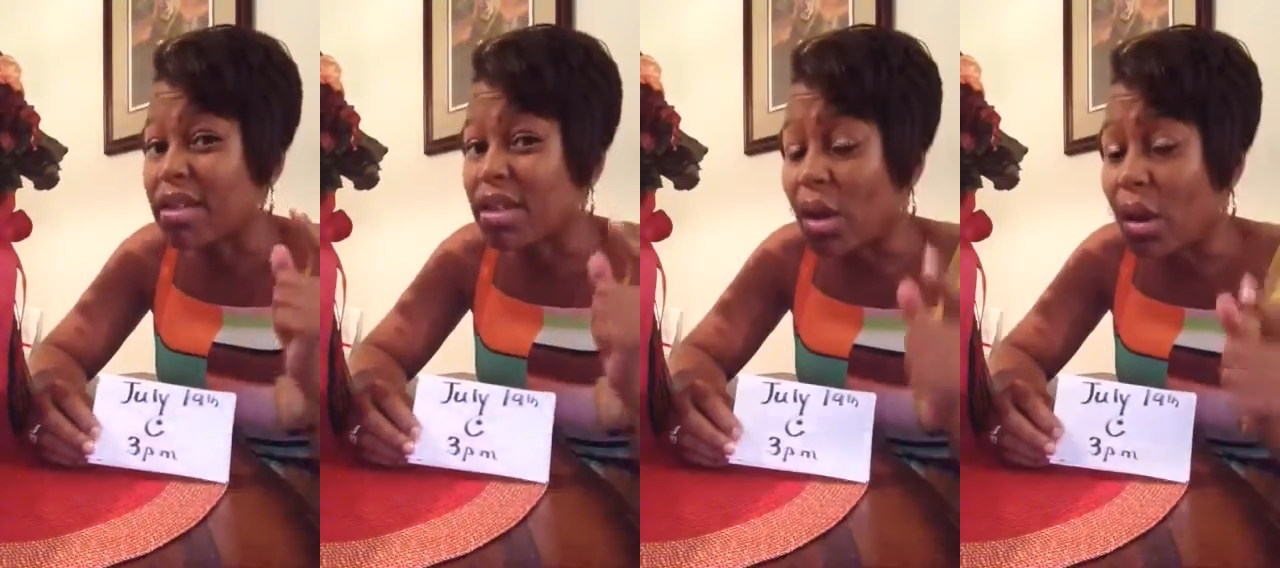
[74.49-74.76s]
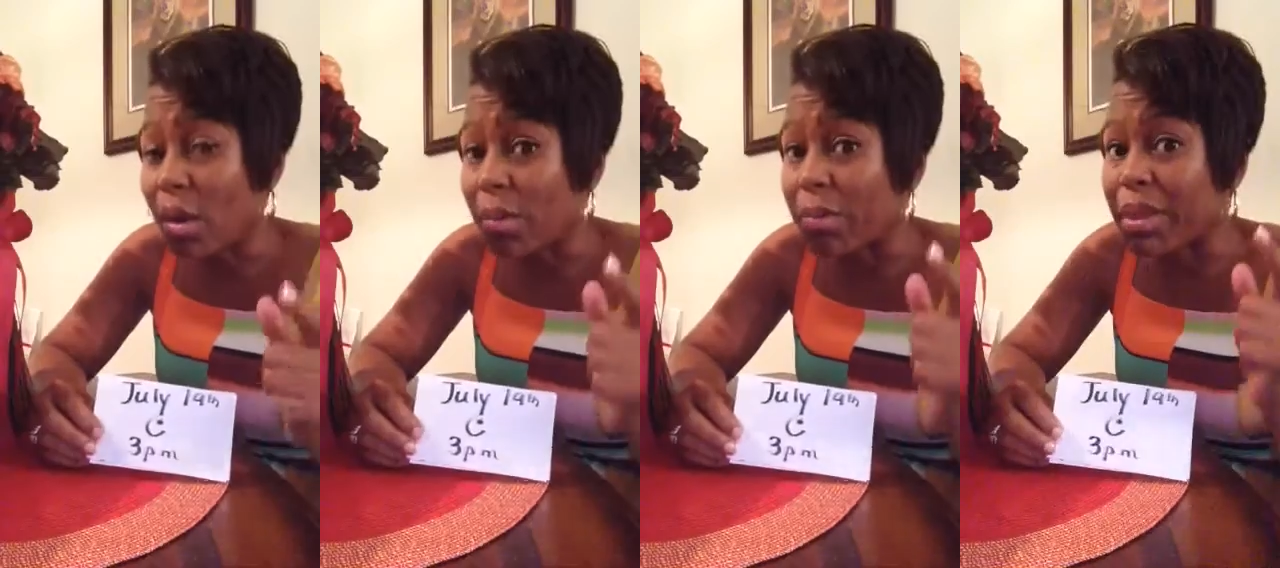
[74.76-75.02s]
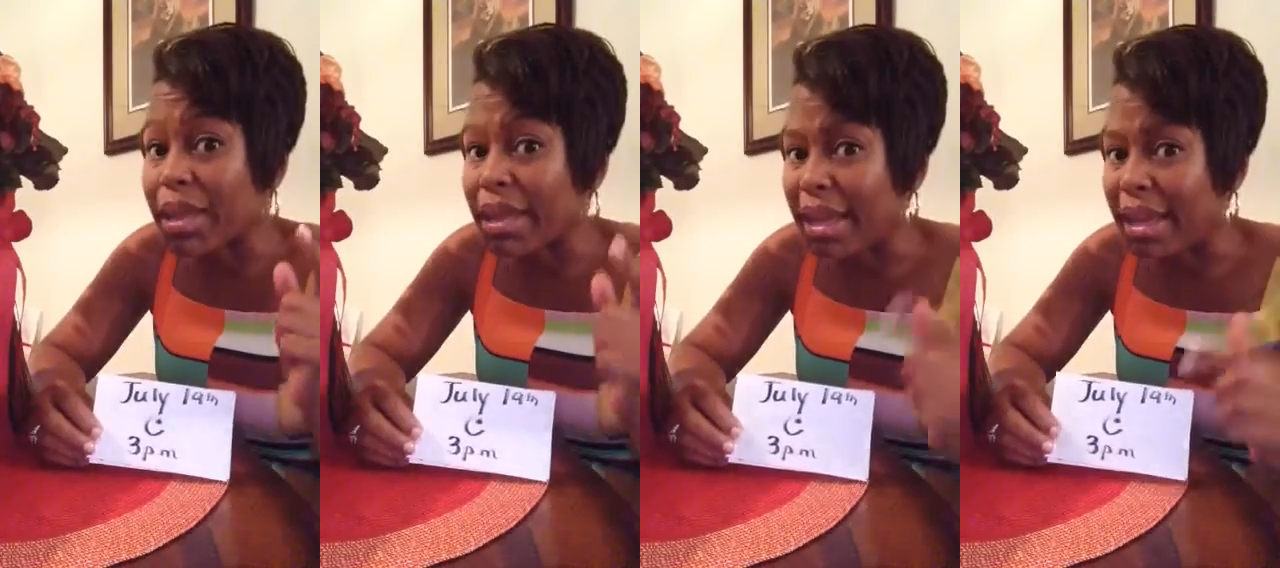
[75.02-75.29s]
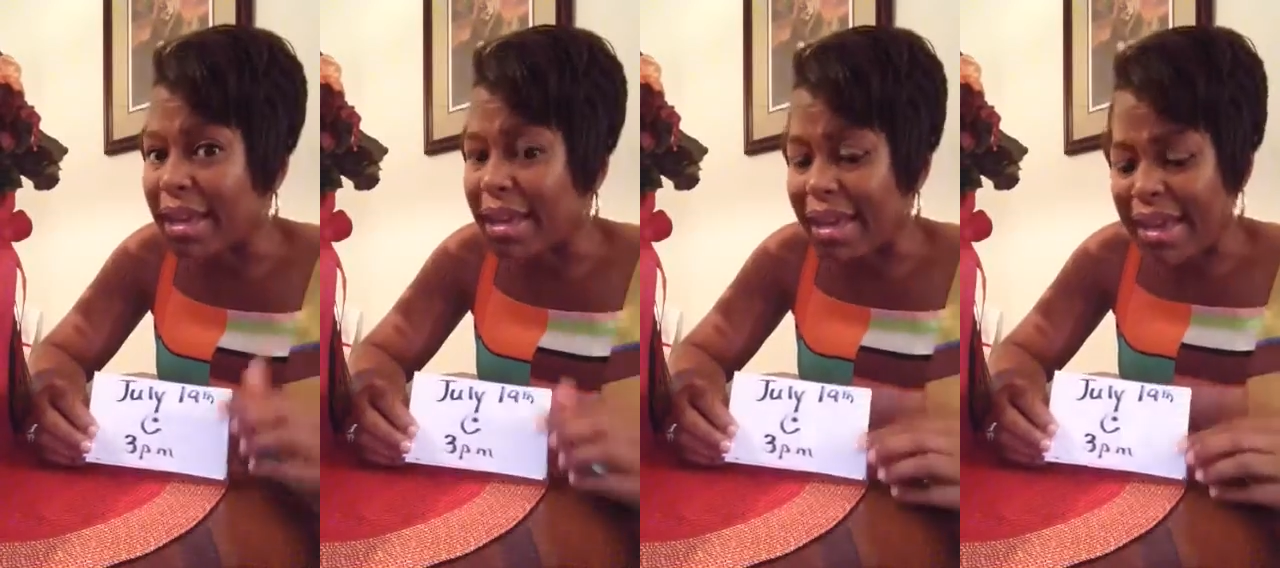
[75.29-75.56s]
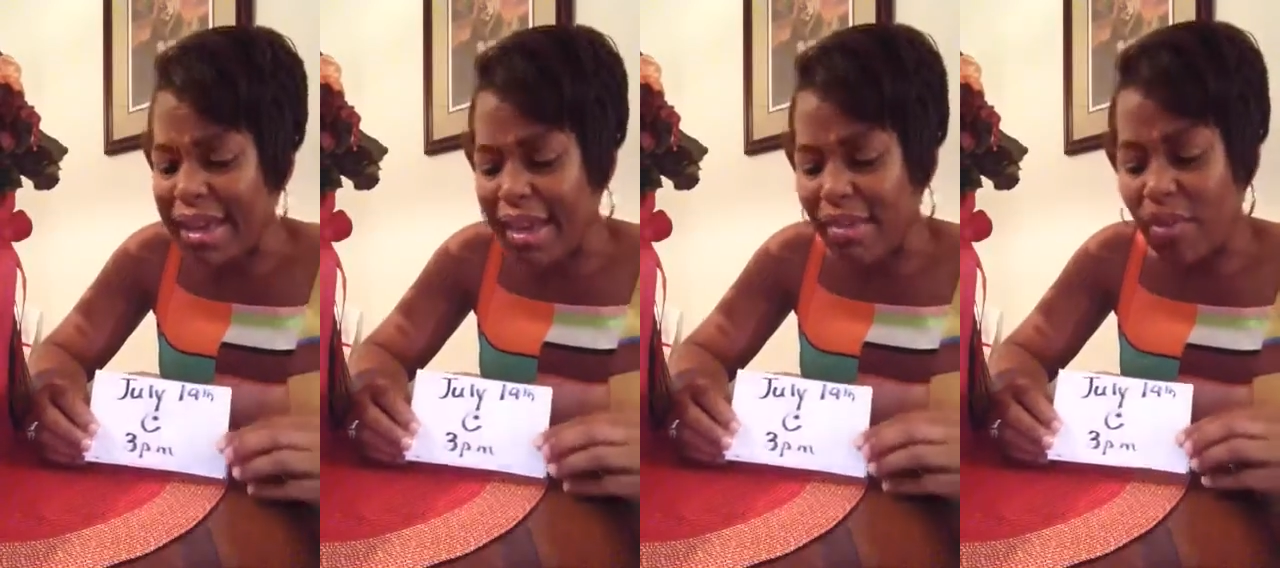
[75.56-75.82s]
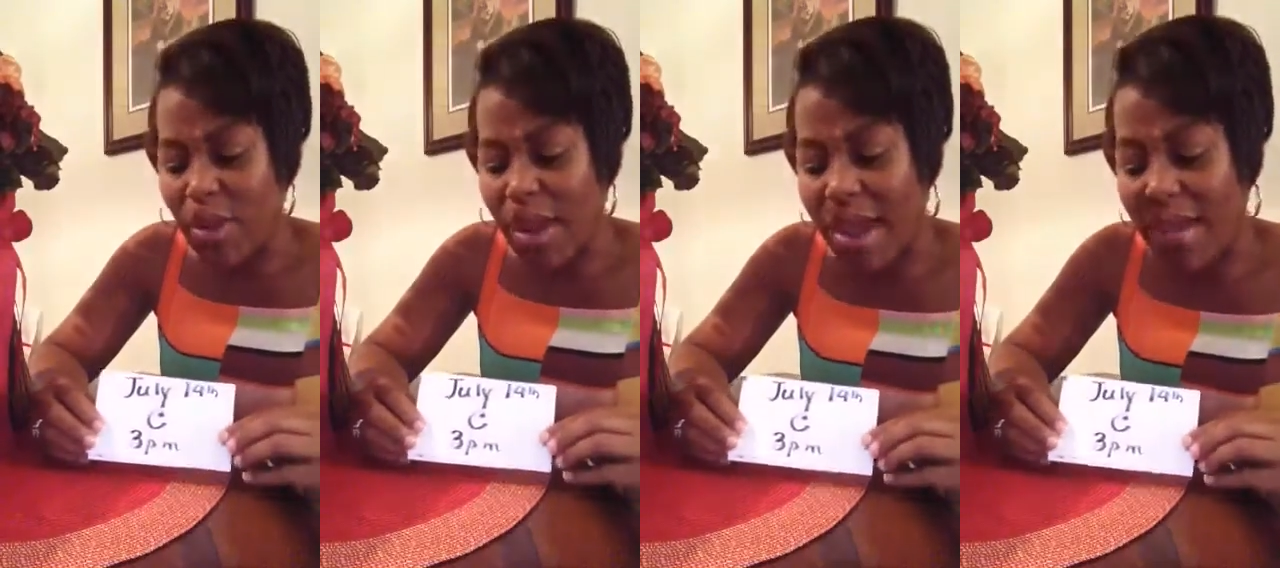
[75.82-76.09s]
Don't be late.
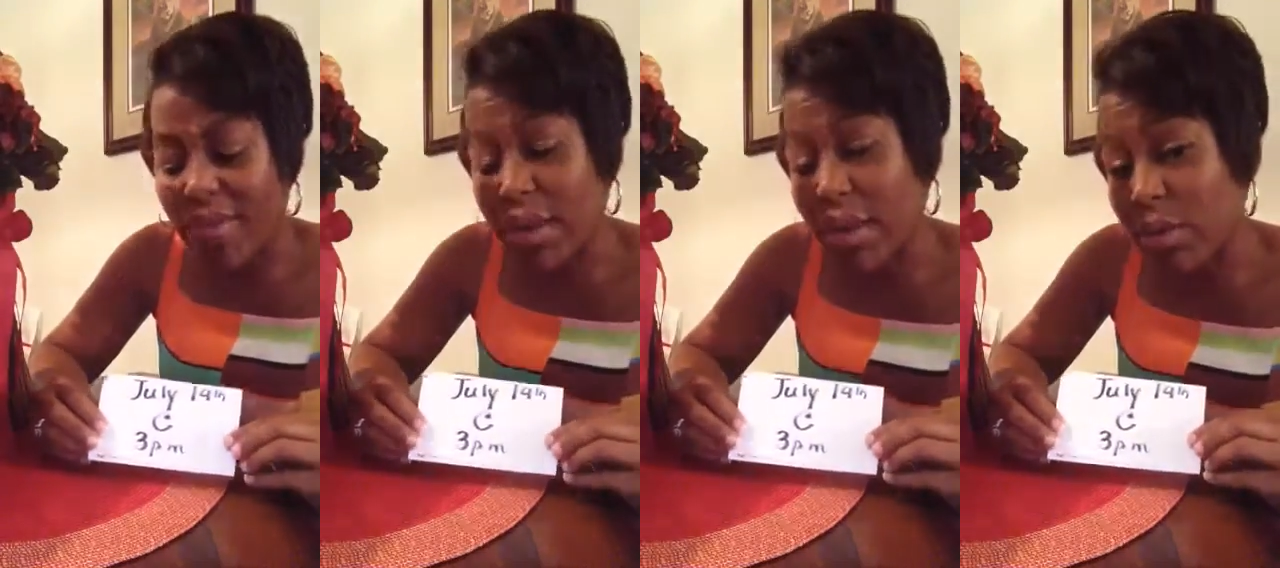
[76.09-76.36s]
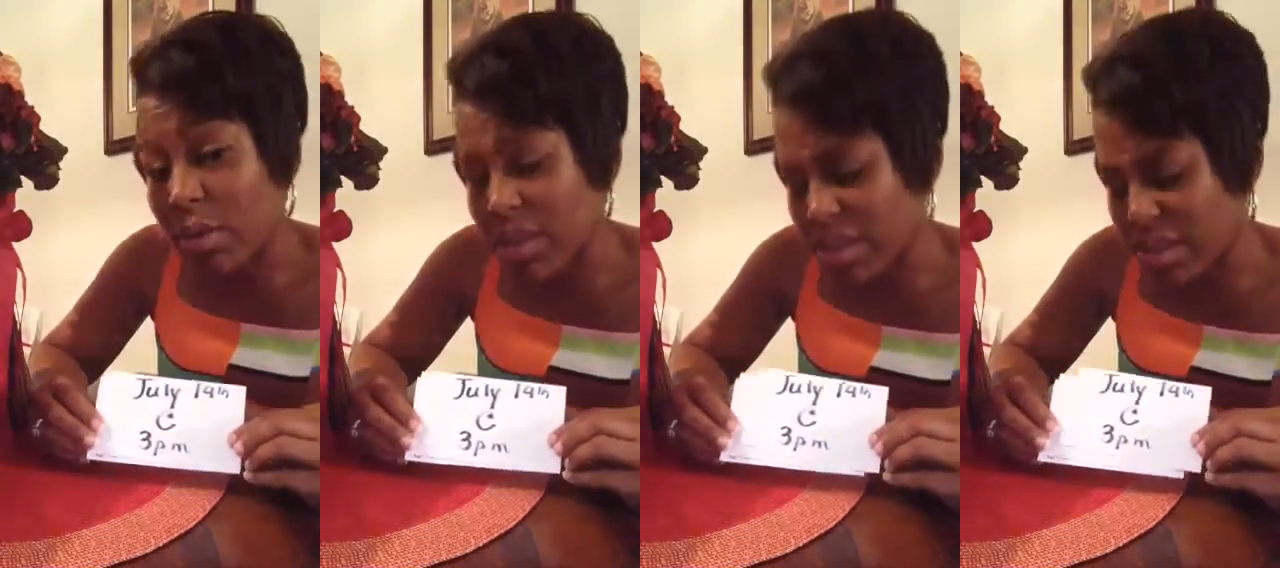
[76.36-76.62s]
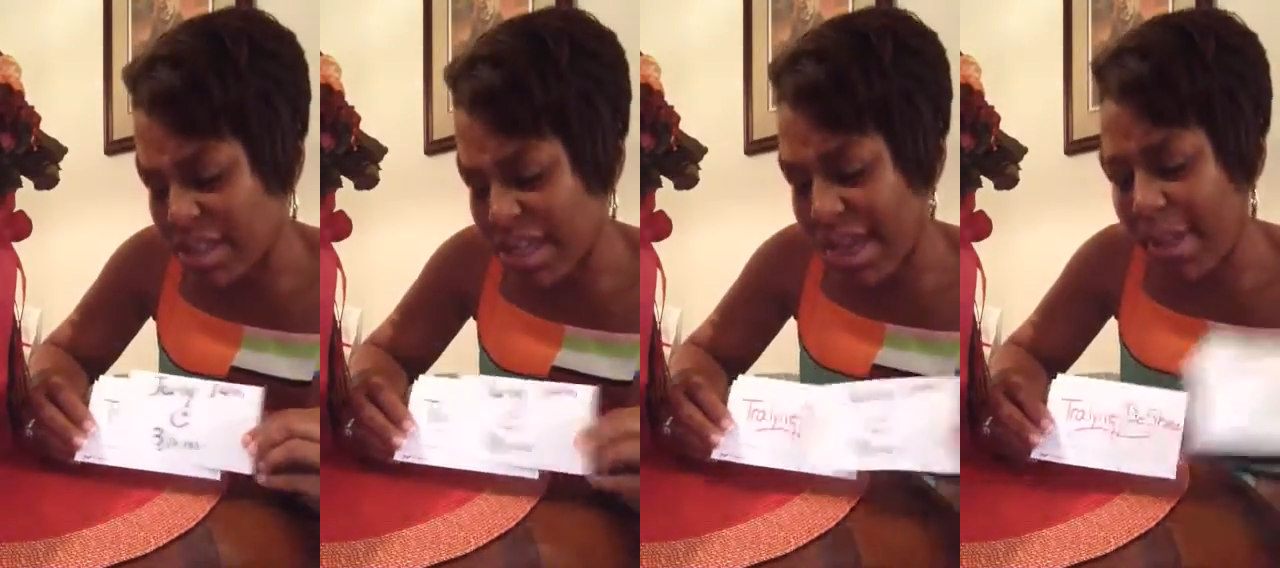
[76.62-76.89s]
If you have any questions,